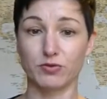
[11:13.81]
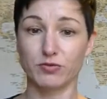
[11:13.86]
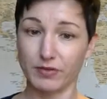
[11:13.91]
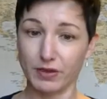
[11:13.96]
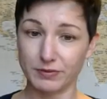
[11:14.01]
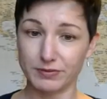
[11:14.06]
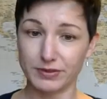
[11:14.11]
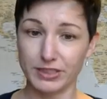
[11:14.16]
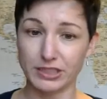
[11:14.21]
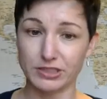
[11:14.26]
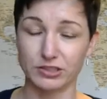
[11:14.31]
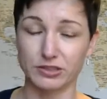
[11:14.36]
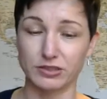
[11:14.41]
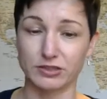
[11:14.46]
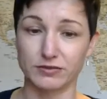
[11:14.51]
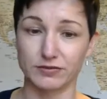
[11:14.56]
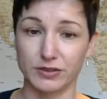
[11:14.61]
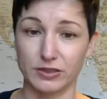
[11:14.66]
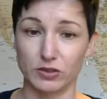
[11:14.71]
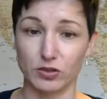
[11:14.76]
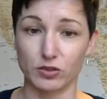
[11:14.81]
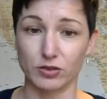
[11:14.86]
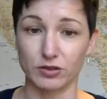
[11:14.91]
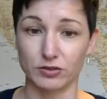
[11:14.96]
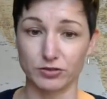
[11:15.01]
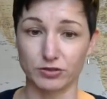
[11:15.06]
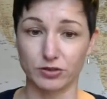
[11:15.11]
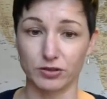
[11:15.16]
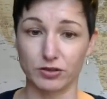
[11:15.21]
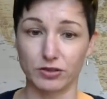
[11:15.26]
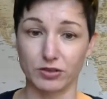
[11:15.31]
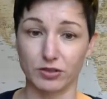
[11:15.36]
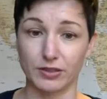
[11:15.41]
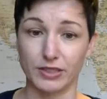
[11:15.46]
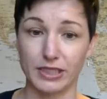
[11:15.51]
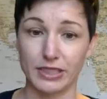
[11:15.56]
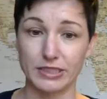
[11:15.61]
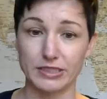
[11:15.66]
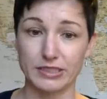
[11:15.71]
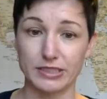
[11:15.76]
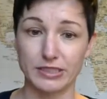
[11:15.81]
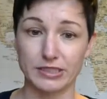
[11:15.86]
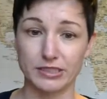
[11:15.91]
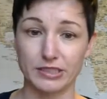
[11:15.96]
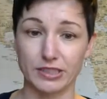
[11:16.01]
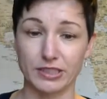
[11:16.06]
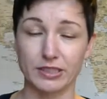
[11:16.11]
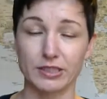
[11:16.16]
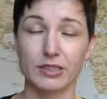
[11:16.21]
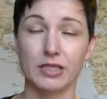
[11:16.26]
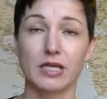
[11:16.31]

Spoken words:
Foundations of Intercultural Learning and Teaching.